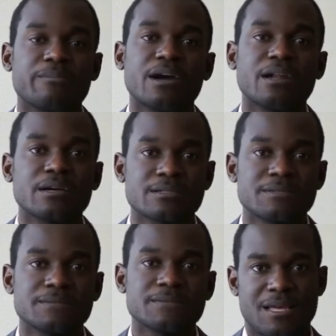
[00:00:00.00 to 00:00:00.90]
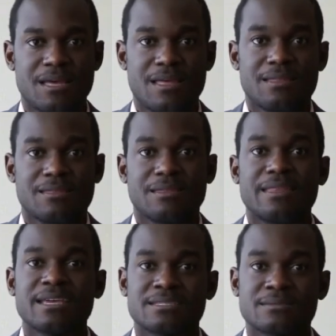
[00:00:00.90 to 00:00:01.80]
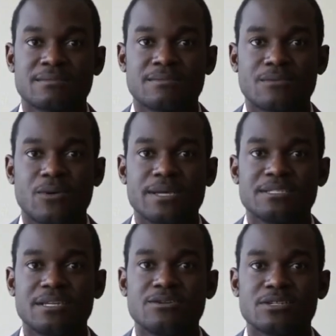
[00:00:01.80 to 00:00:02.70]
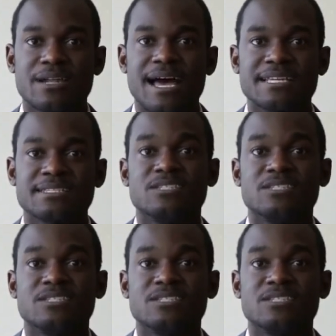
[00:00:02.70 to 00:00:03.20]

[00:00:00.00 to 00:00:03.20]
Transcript: product. The next question you should ask